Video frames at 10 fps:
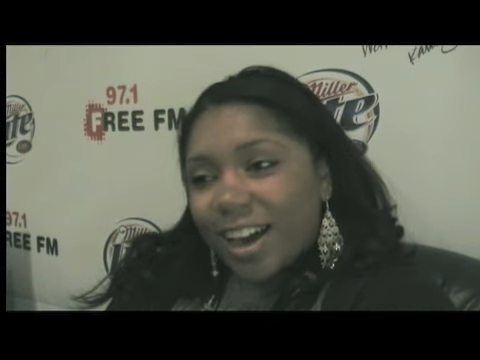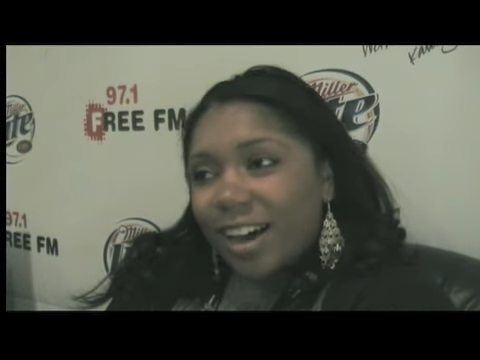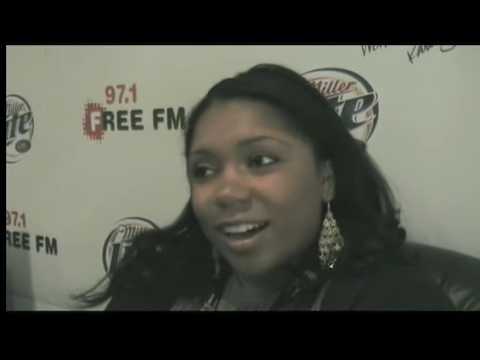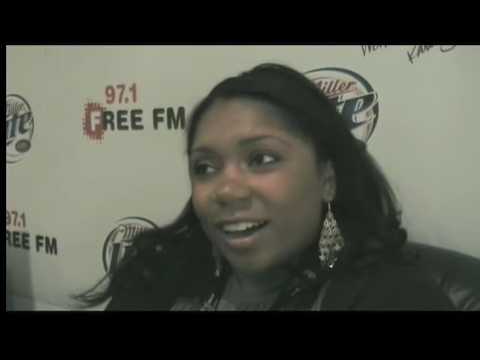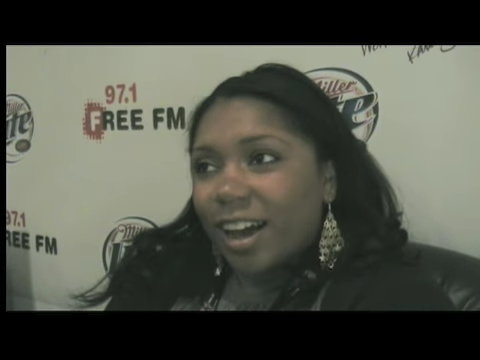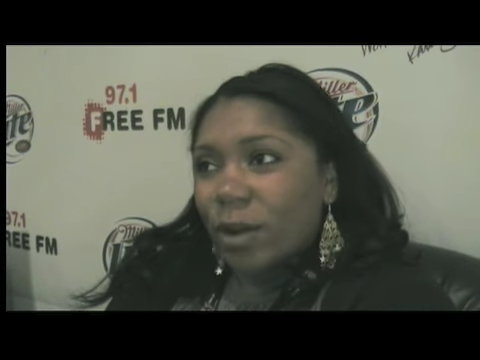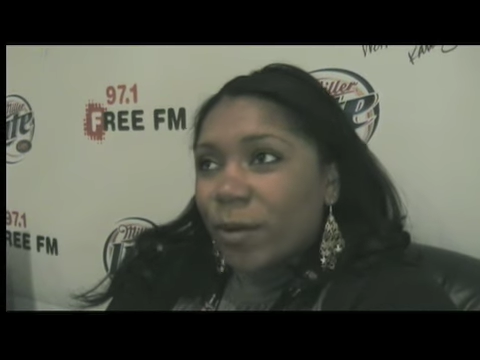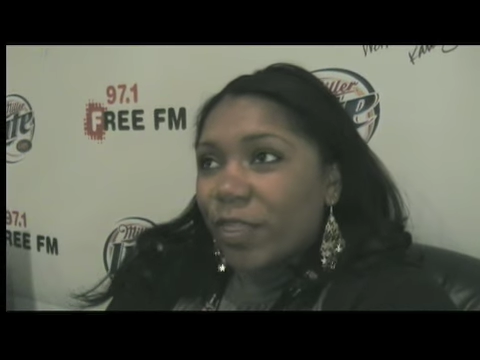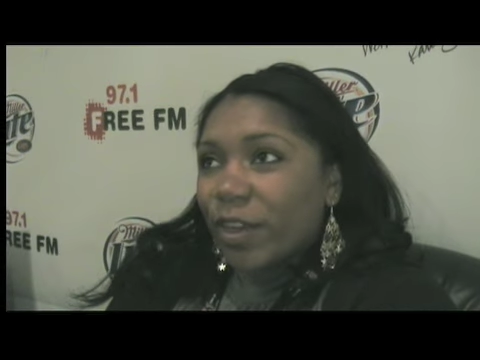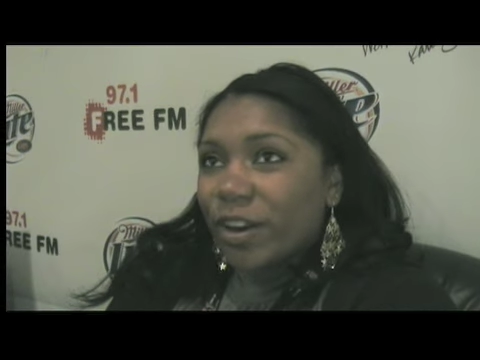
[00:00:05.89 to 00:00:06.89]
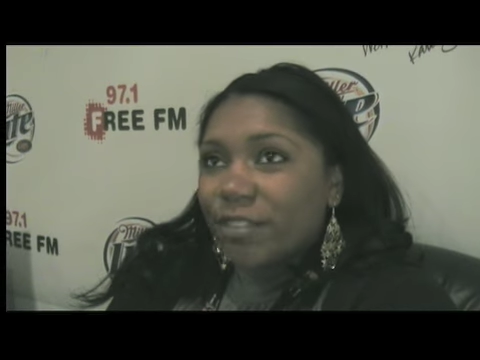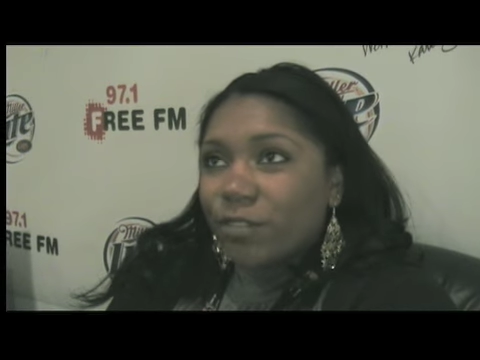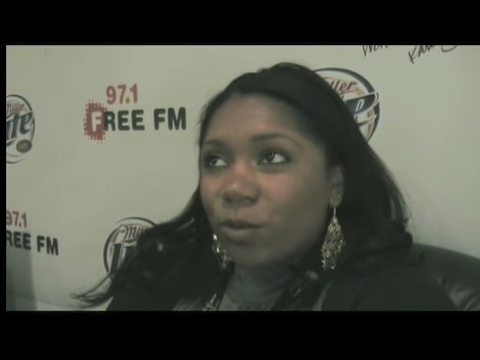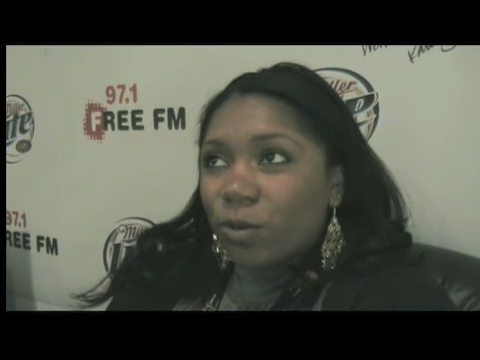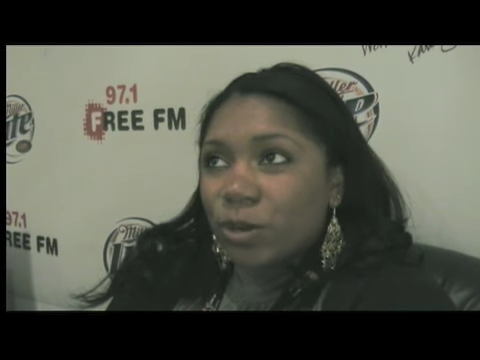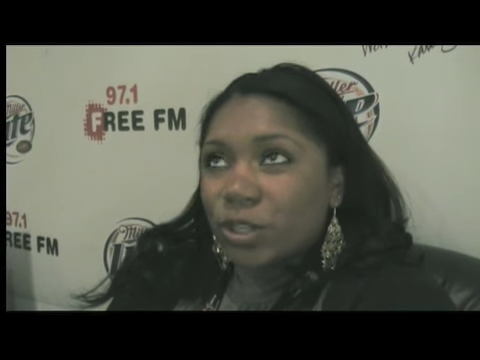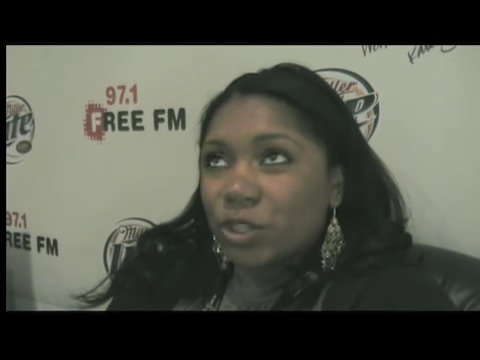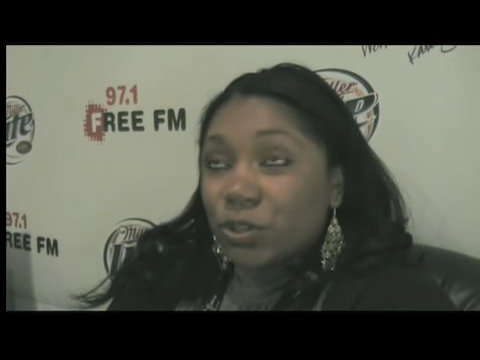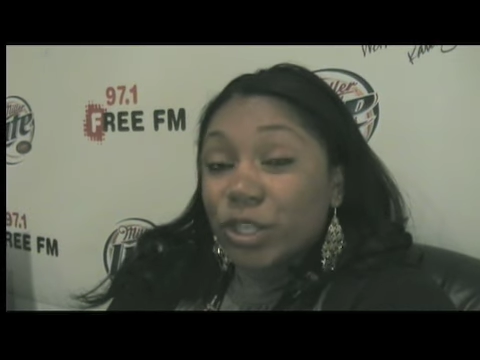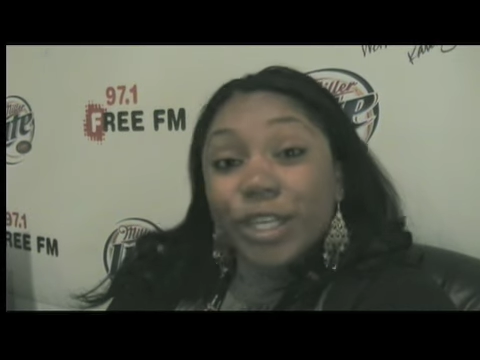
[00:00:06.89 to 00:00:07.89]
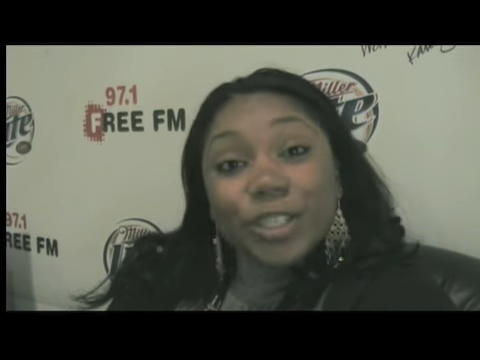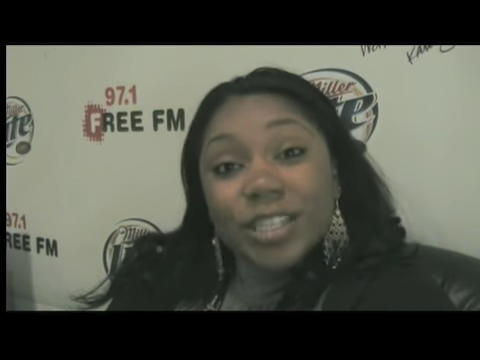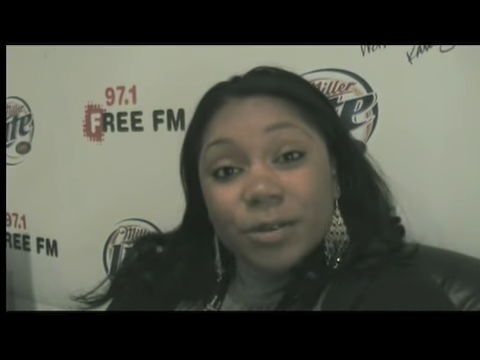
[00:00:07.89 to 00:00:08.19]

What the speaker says: I went there for 2 years.